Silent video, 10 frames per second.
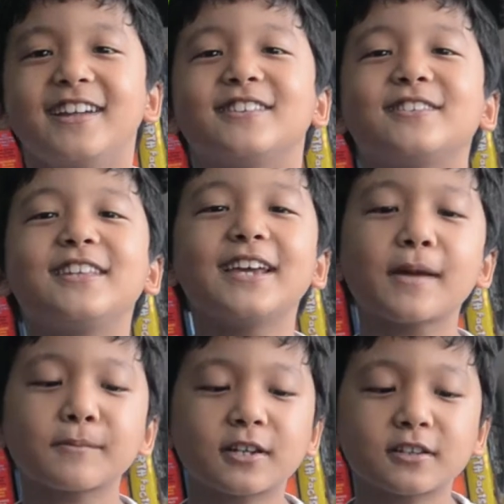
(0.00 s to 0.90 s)
Today
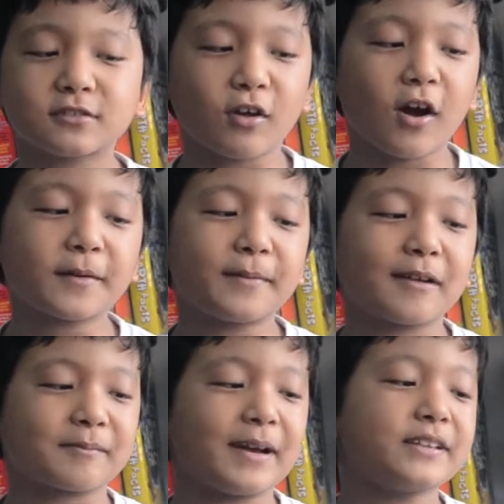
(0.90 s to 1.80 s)
I'm gonna talk
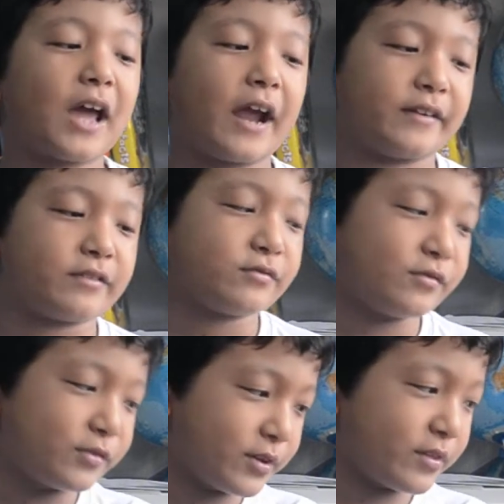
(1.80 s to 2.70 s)
about my
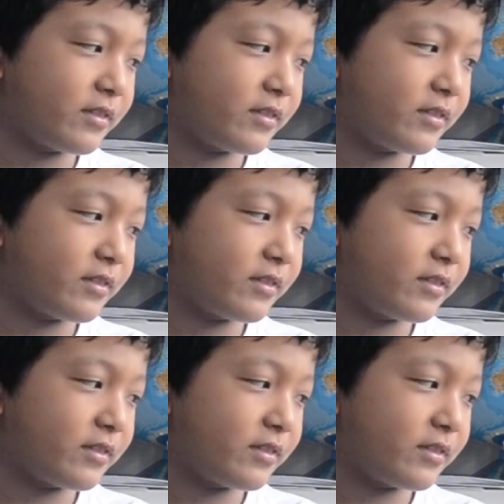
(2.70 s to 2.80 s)
dinosaurs.